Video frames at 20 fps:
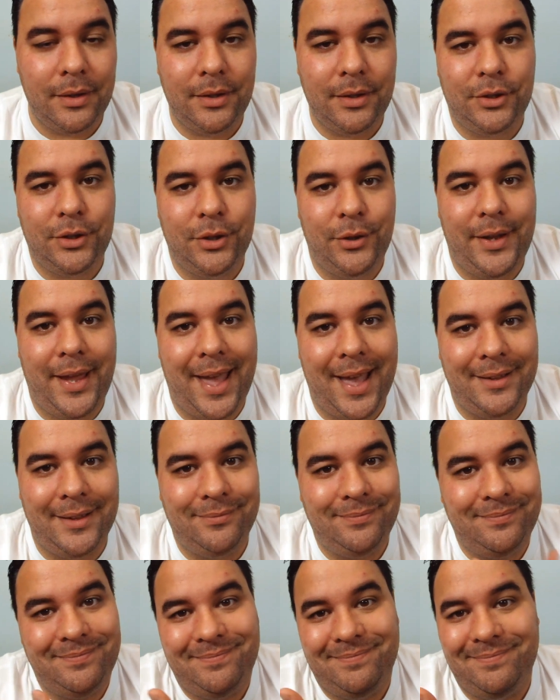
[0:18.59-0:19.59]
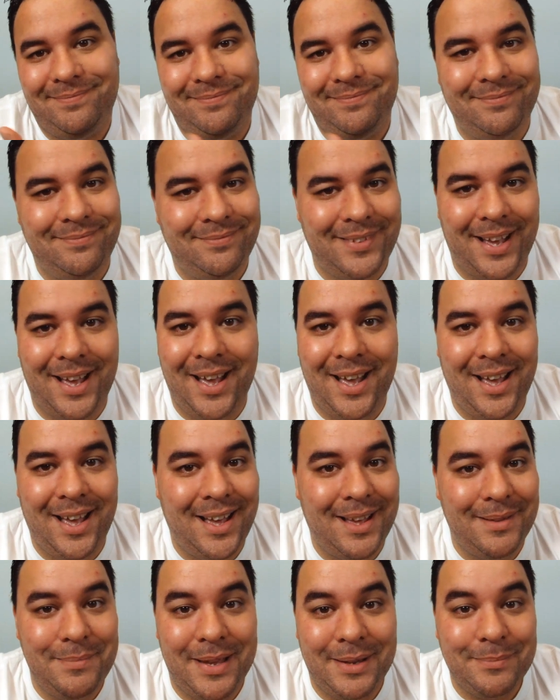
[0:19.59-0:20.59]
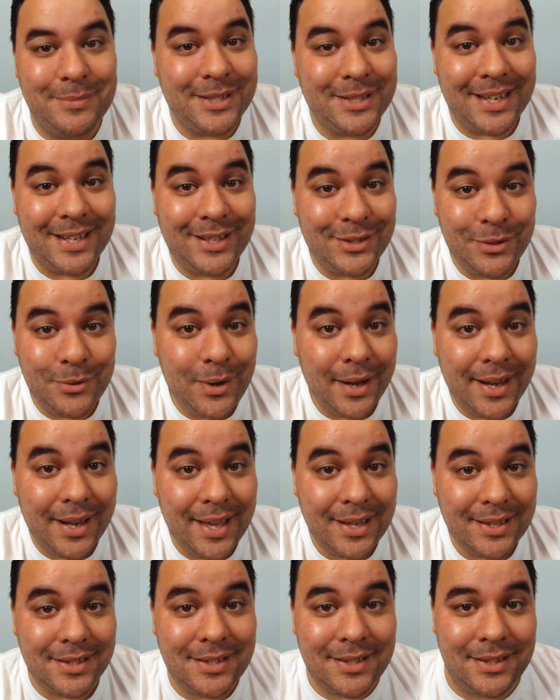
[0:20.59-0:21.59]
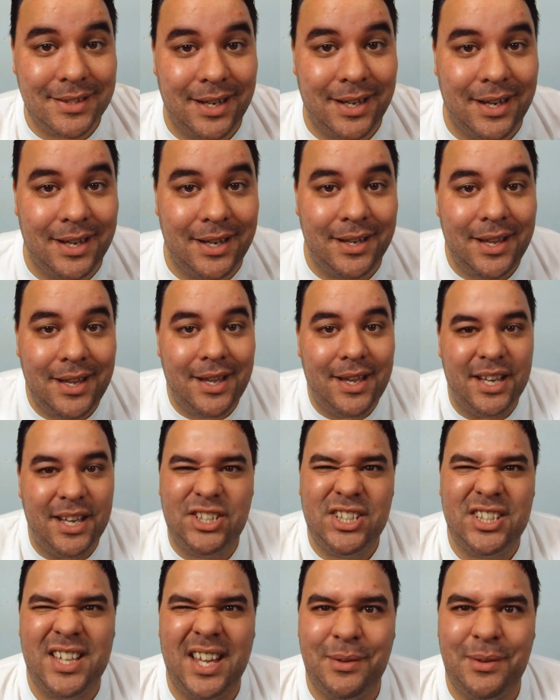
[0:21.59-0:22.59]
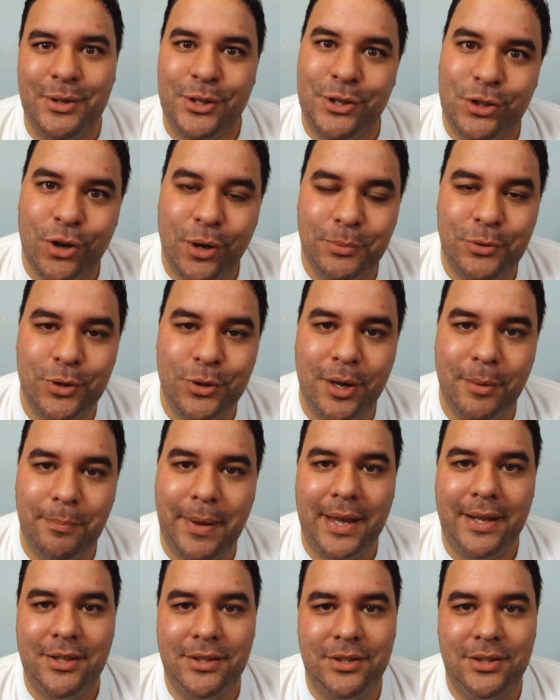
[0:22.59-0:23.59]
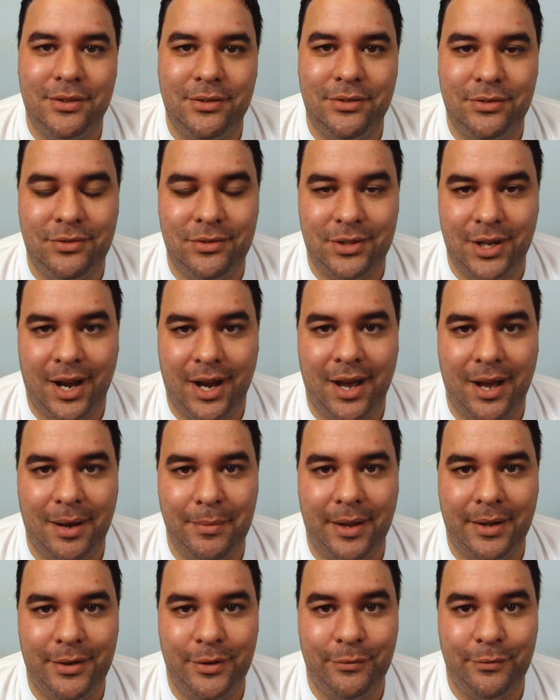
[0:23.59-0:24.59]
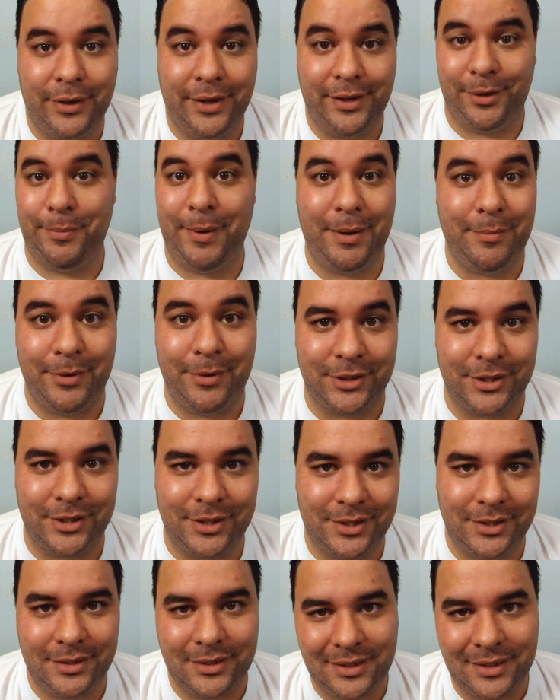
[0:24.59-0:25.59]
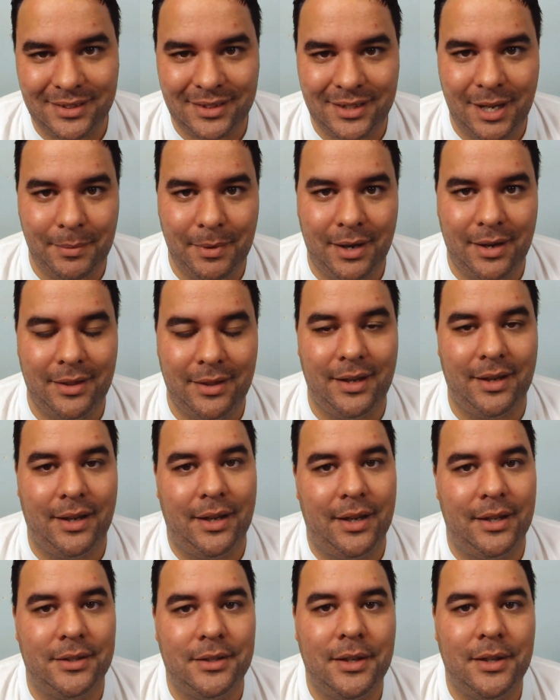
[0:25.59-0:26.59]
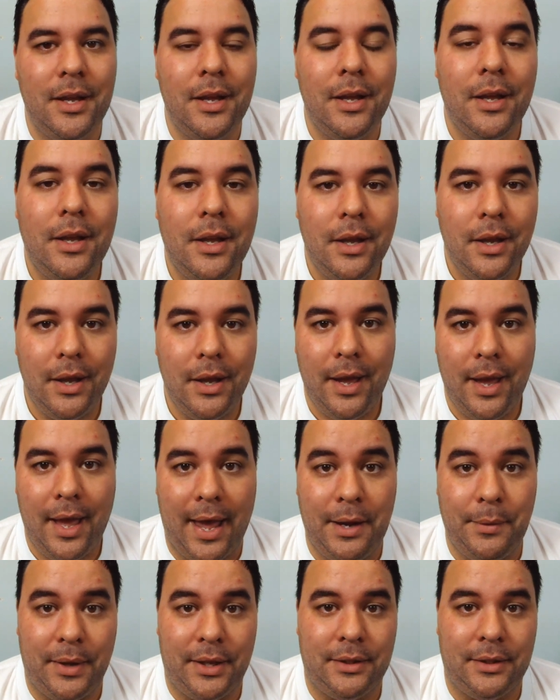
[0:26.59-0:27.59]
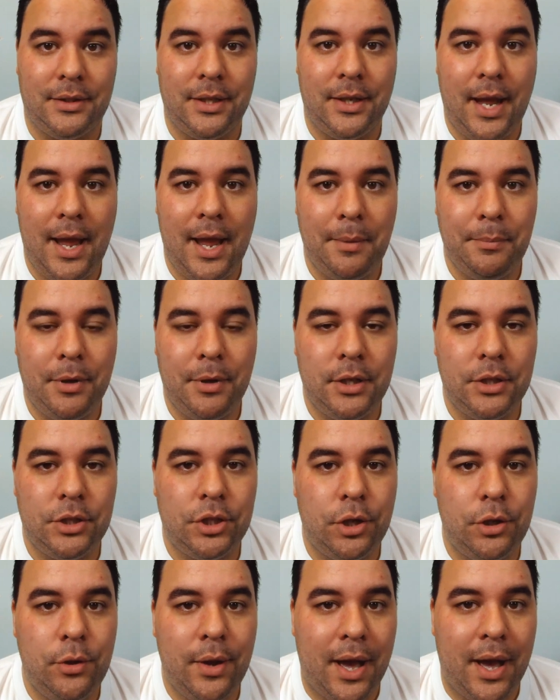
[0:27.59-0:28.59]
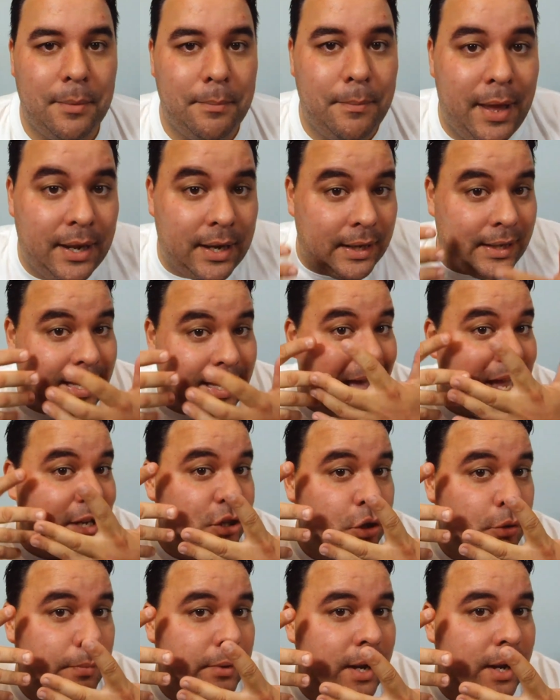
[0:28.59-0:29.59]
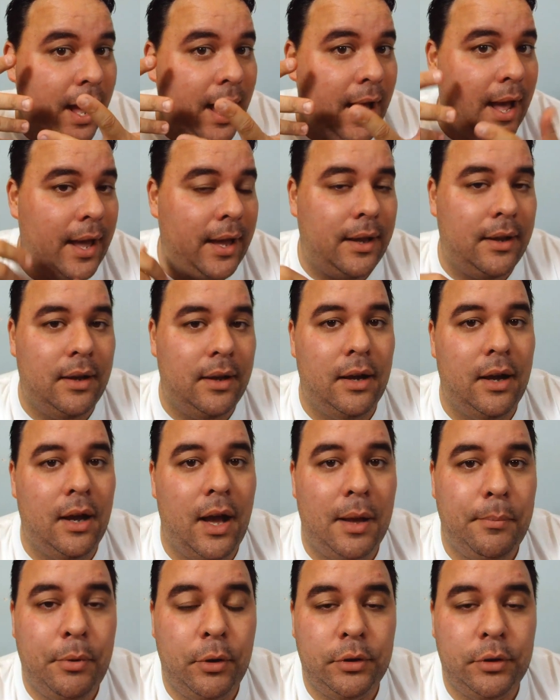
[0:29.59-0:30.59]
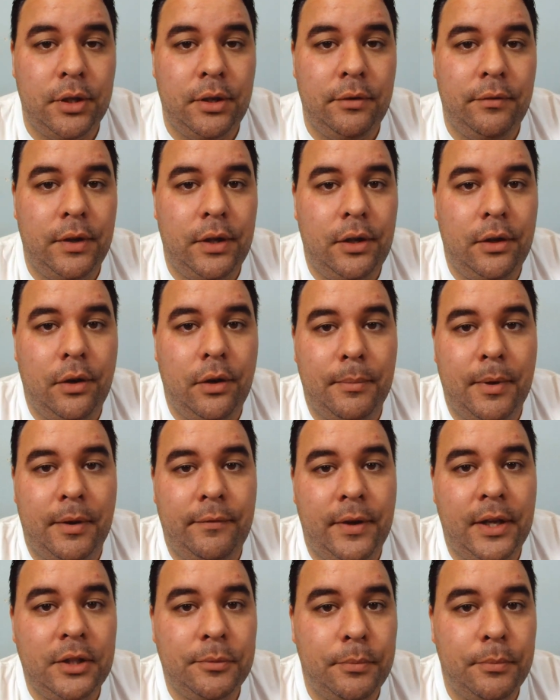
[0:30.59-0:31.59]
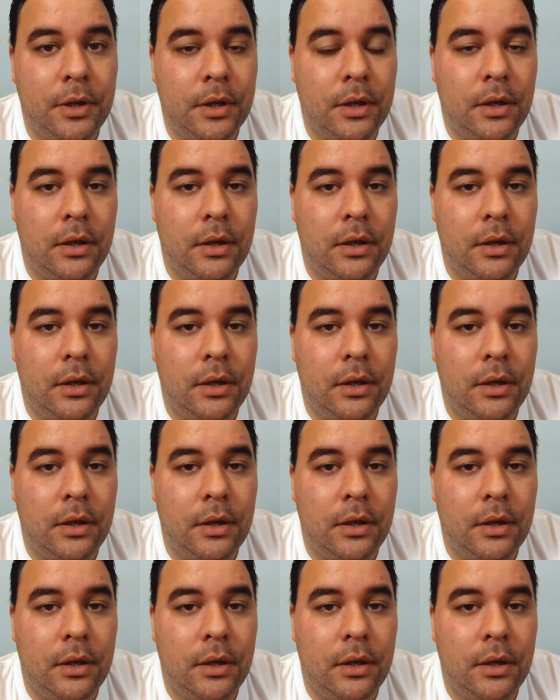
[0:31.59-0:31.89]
So yeah, I make mistakes too, I guess. It's just like when you show up to a paint job and you forget your paintbrushes. Same kind of thing, I guess. Anyway, today I'm going to show you how to make a gashed open eye. I posted a video on my Facebook